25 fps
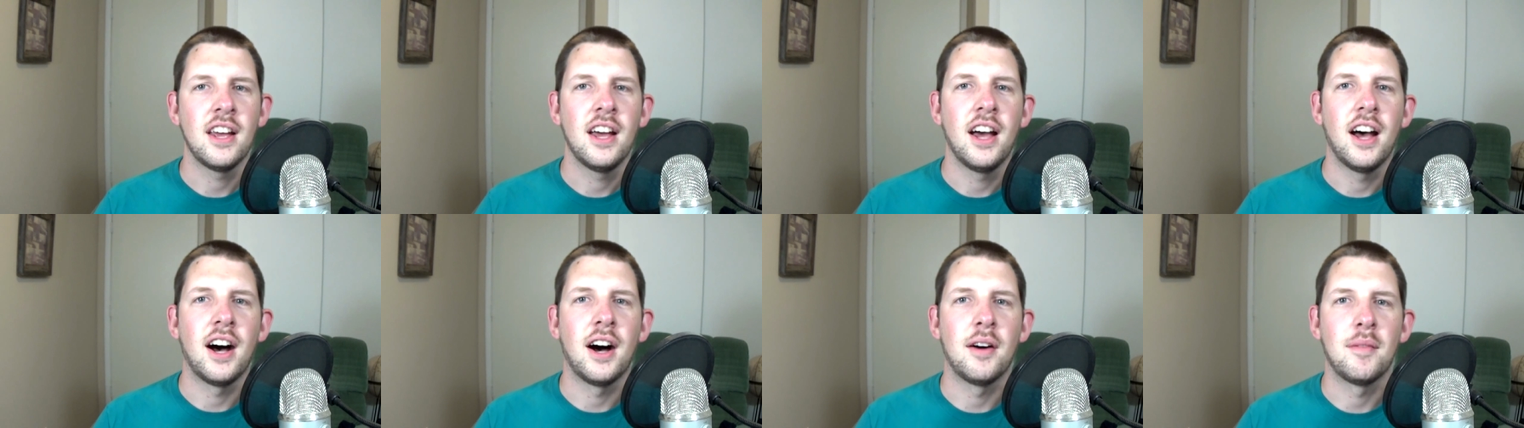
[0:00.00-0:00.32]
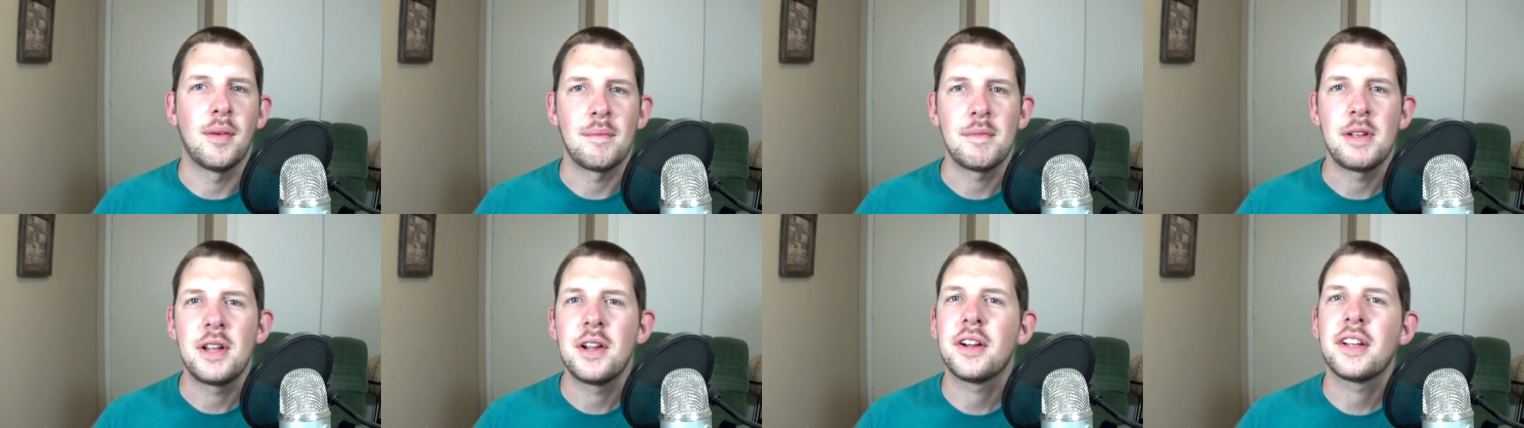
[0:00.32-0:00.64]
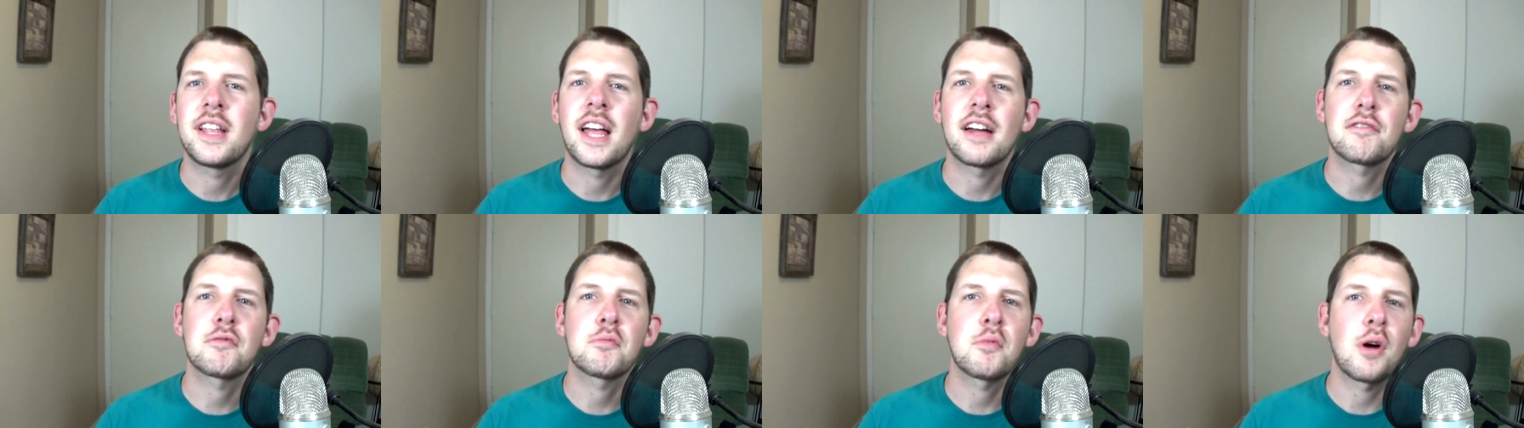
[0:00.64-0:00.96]
I'm hearing
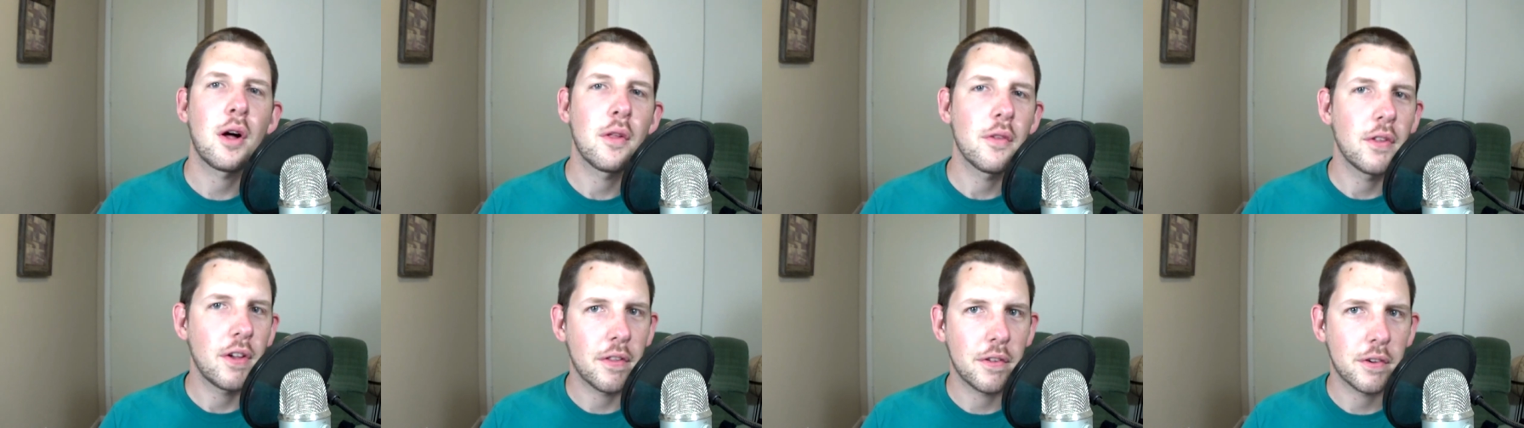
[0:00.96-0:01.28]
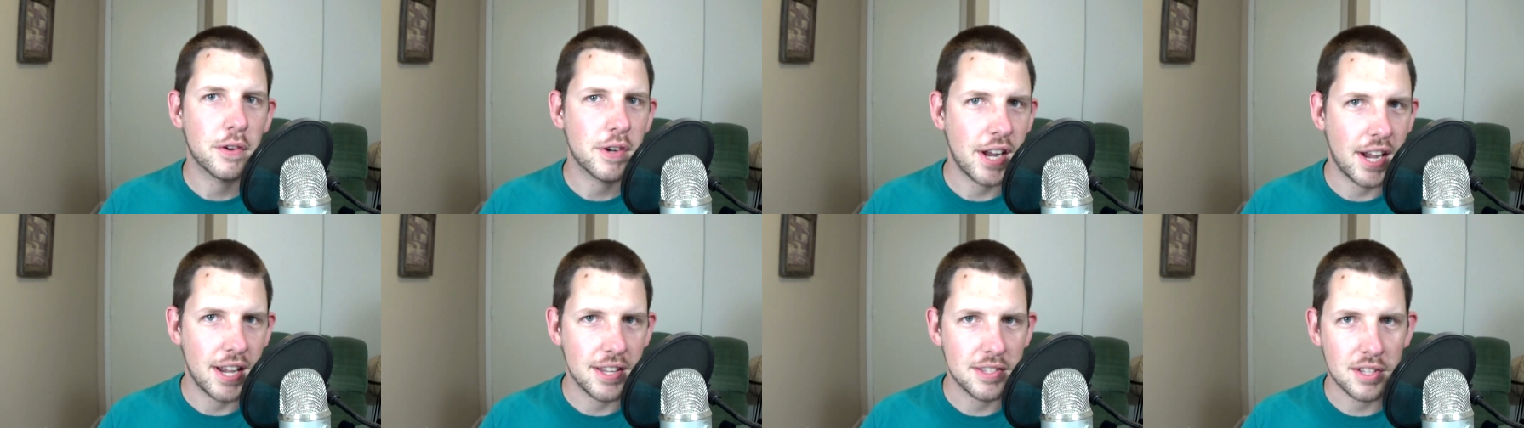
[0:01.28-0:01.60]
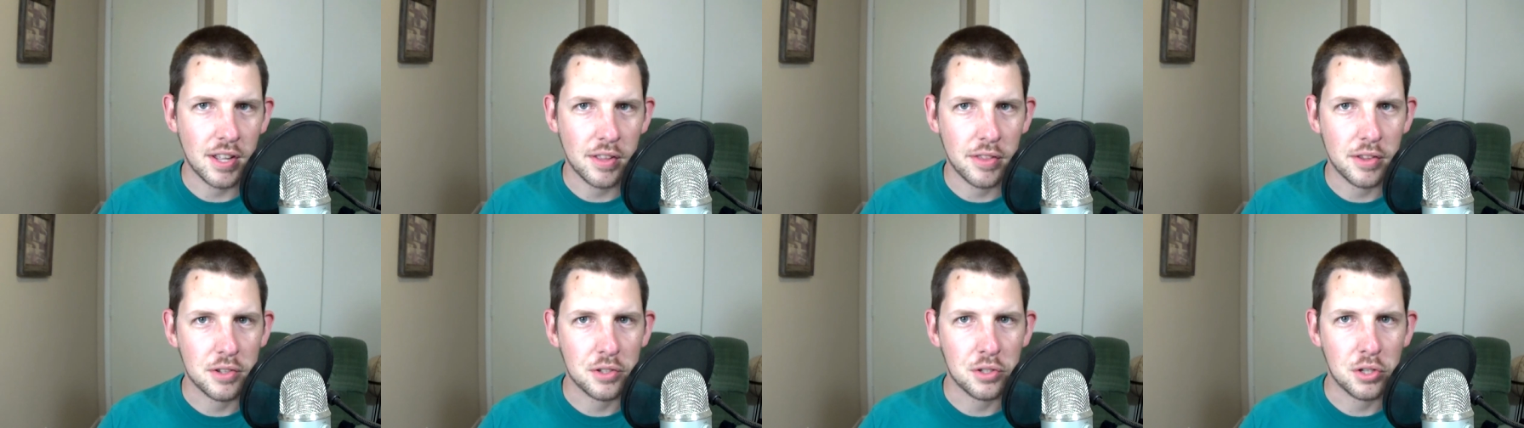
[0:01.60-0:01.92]
that from all the other guys
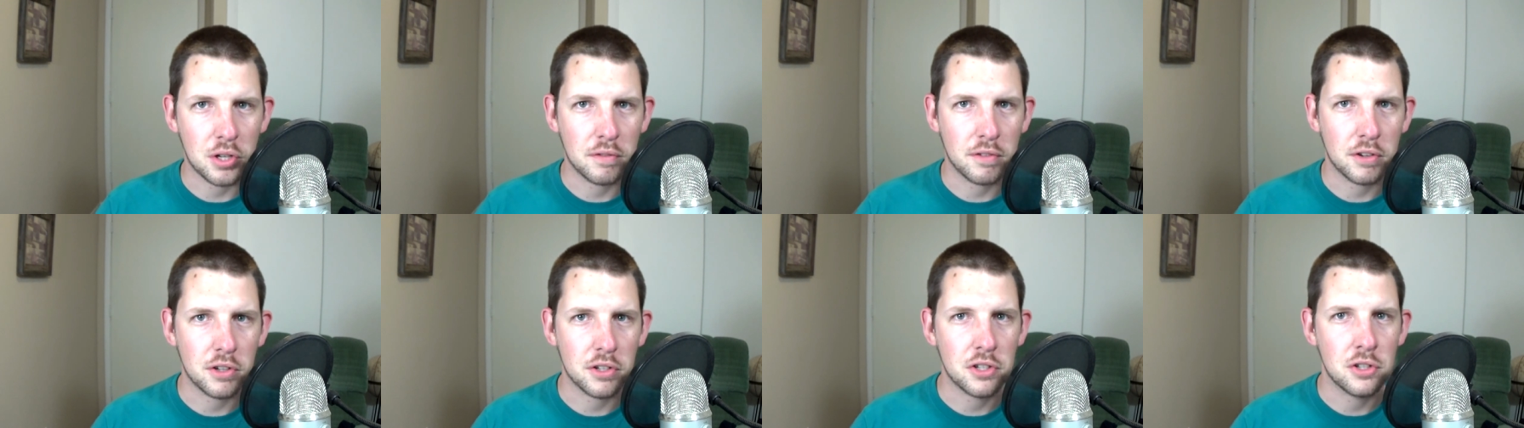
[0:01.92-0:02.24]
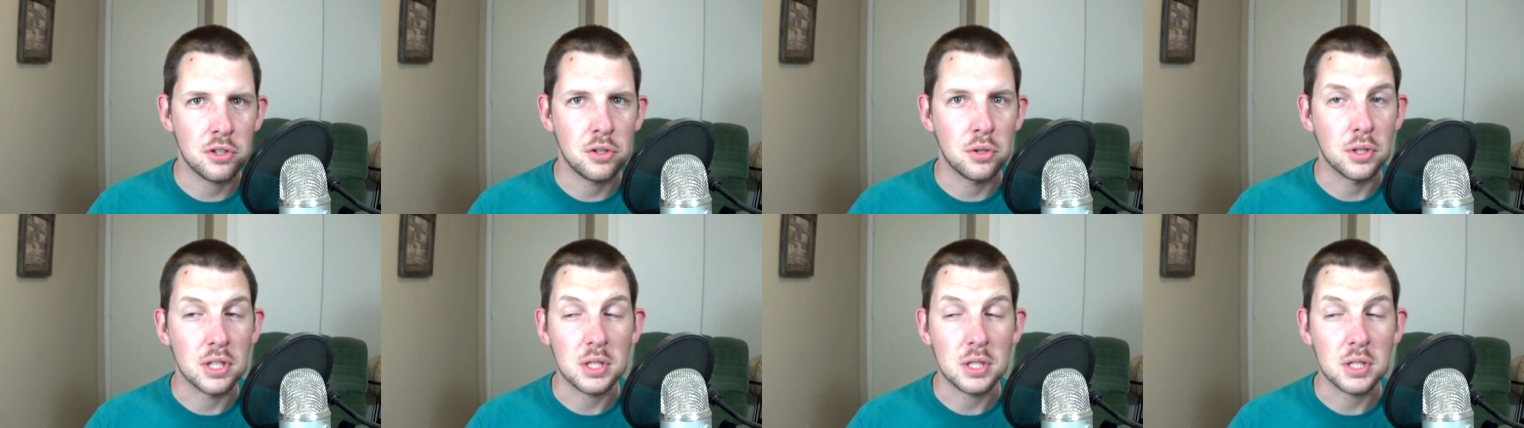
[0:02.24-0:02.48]
on the server too,